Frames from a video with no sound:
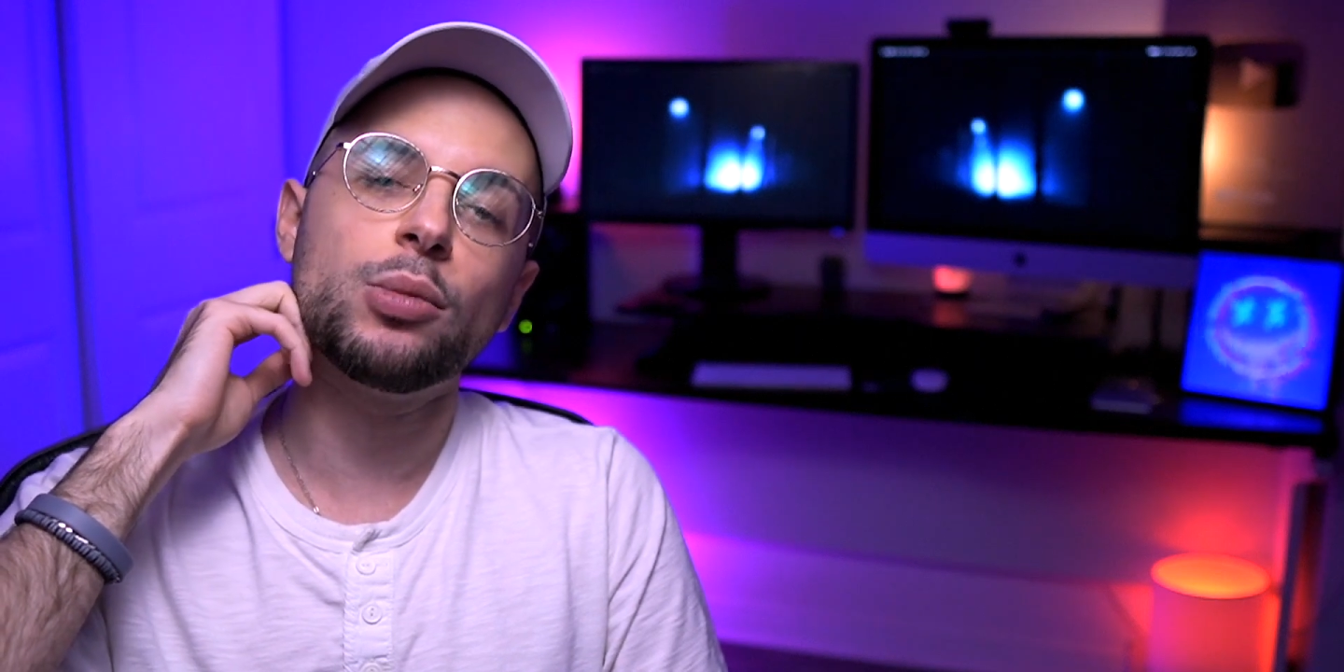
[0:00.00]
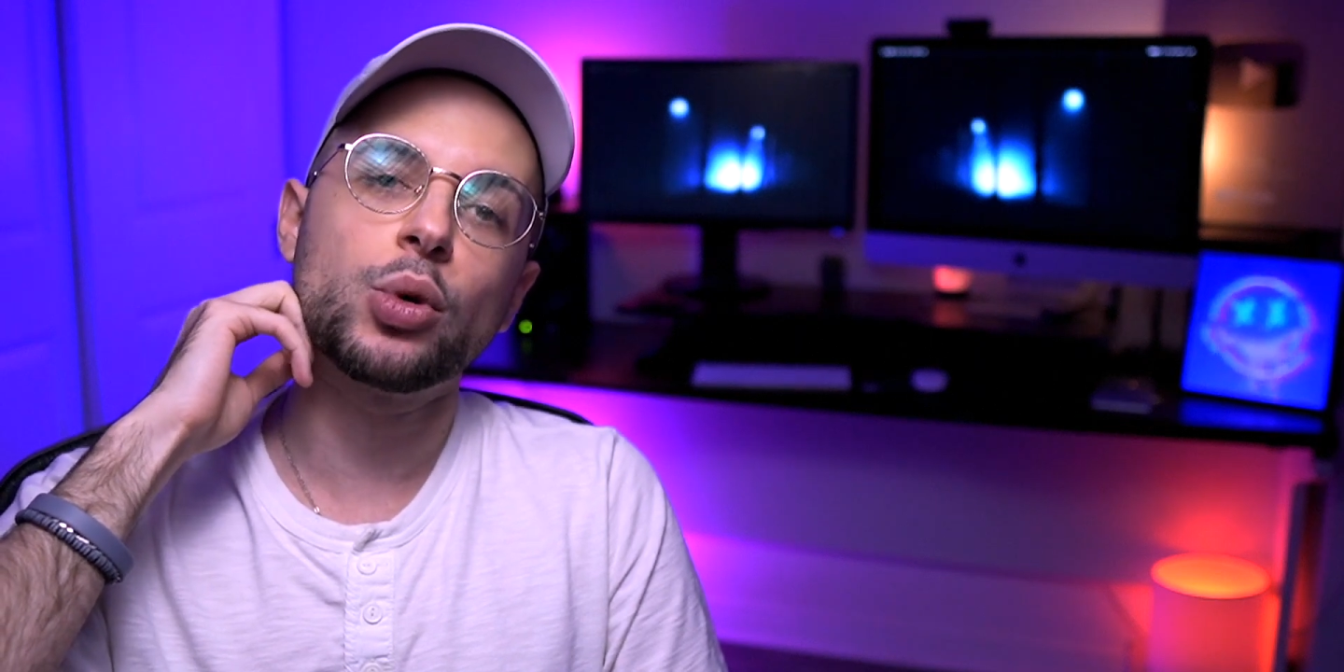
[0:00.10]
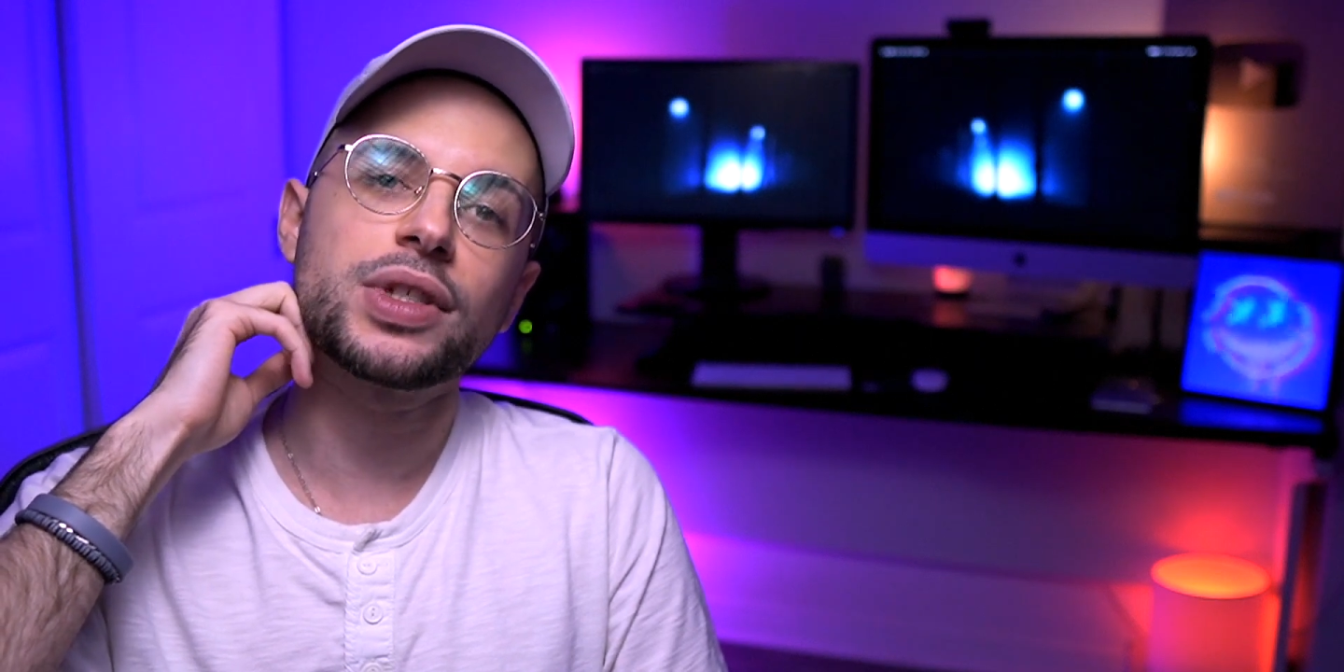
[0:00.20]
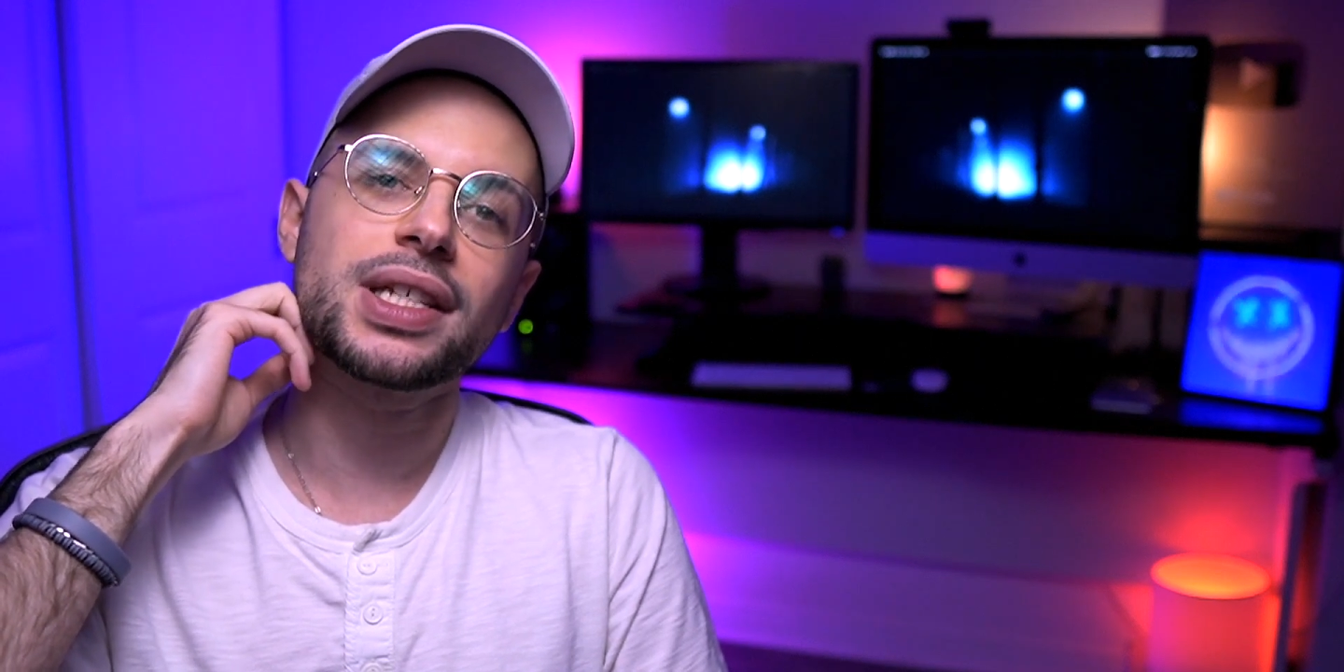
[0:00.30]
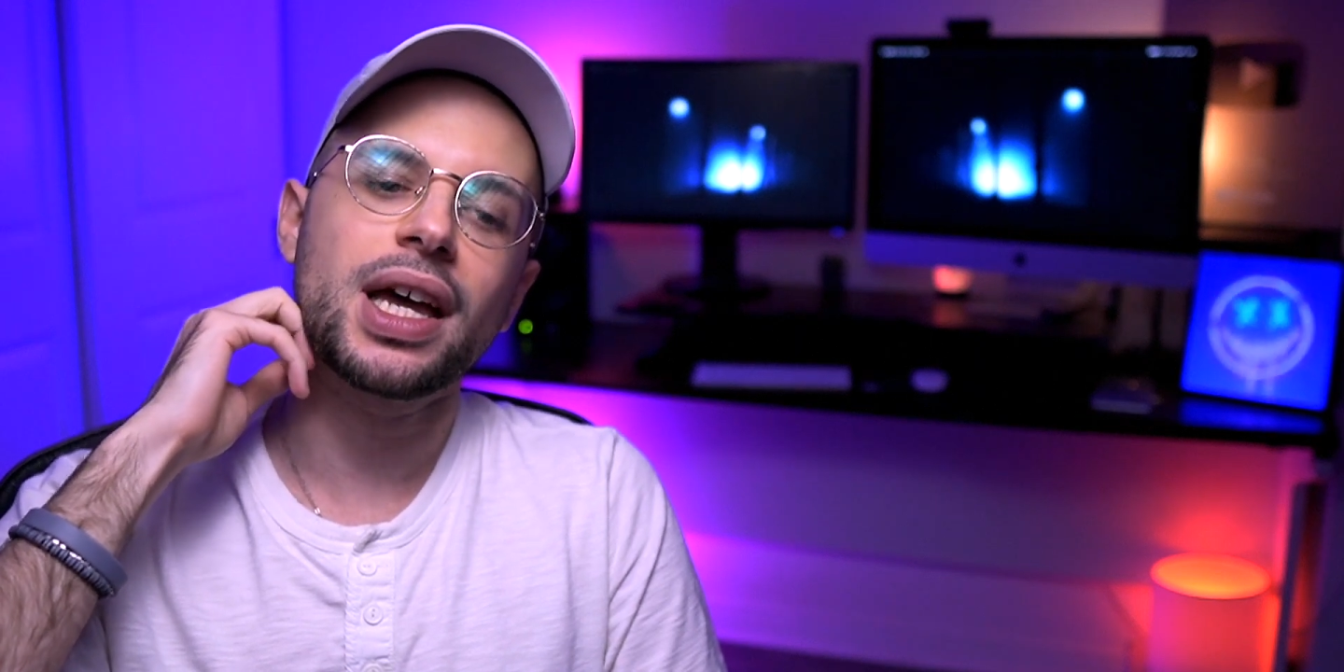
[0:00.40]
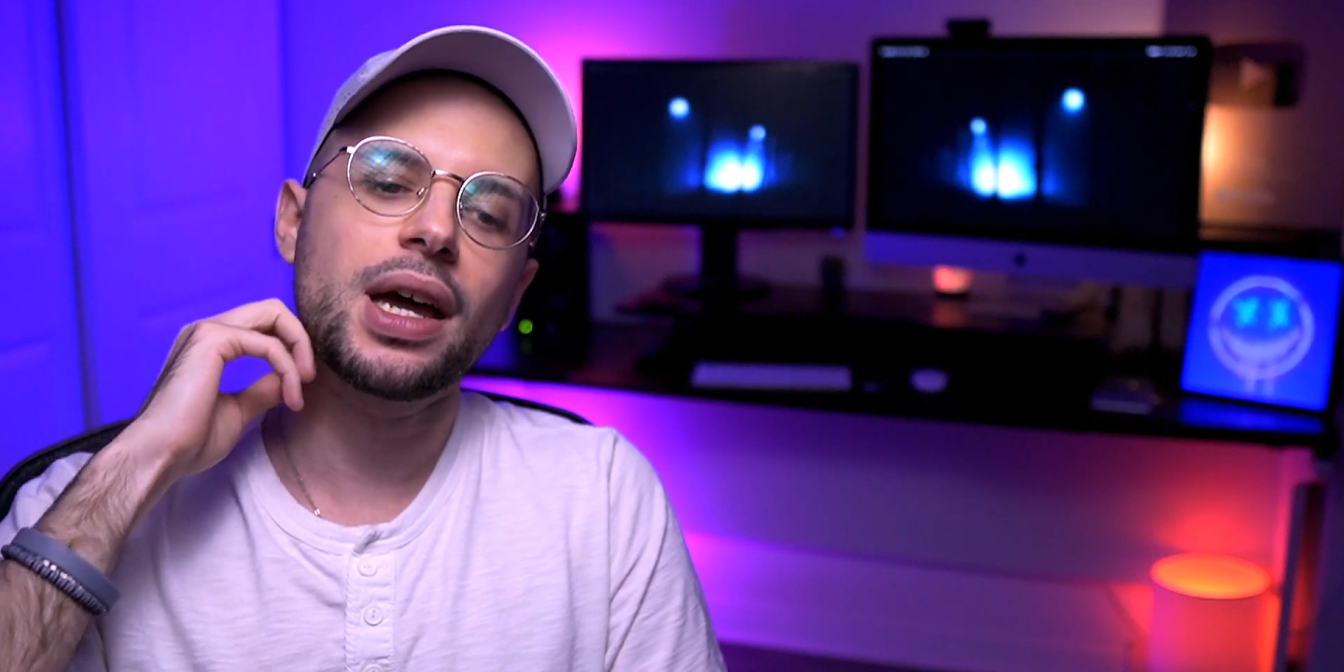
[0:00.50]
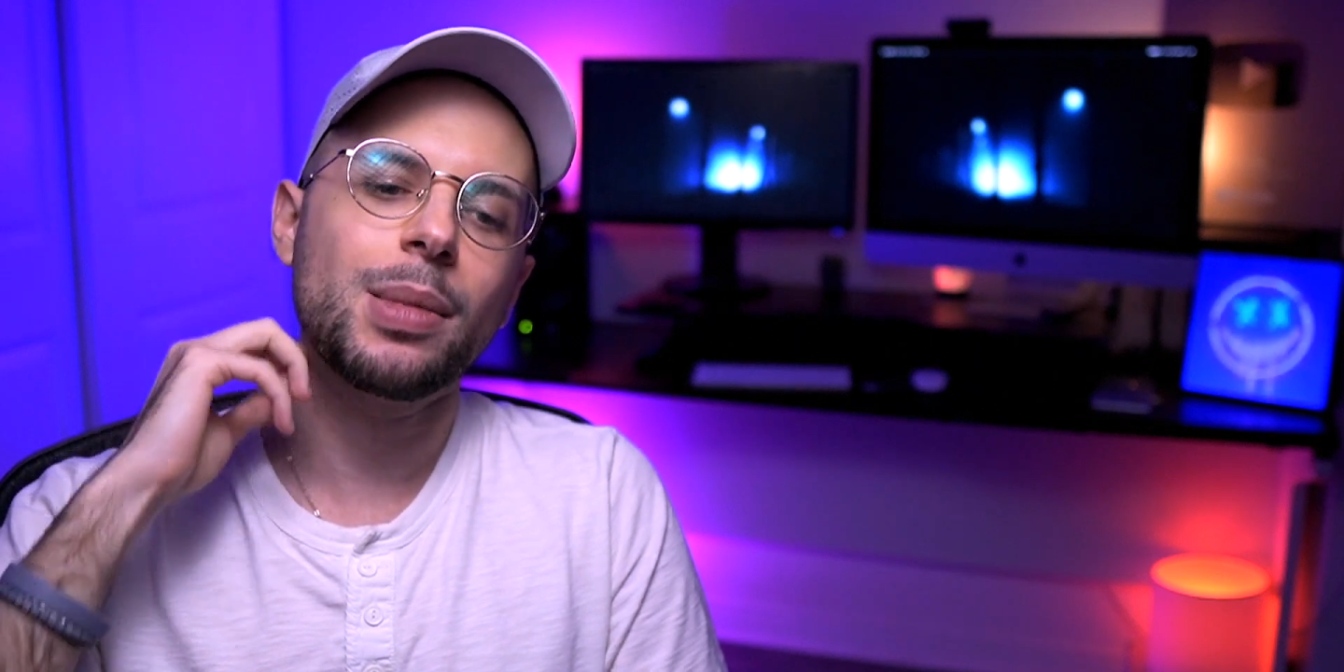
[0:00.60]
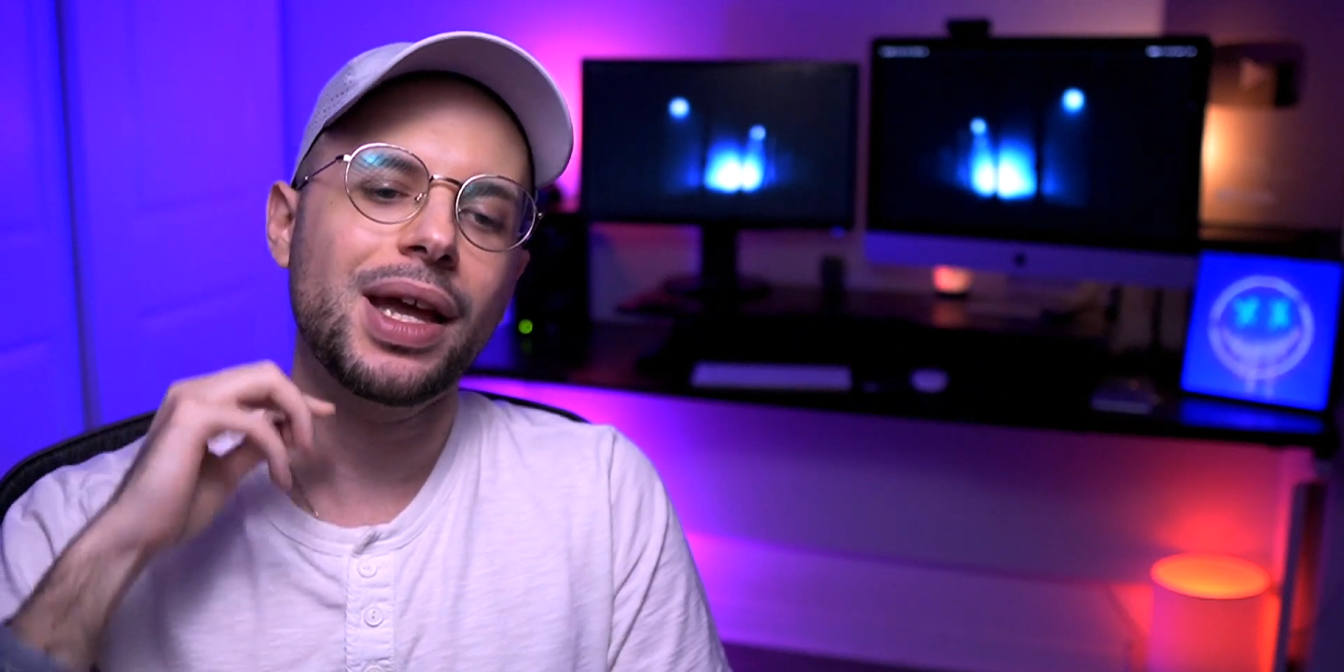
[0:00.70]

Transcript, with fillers: more time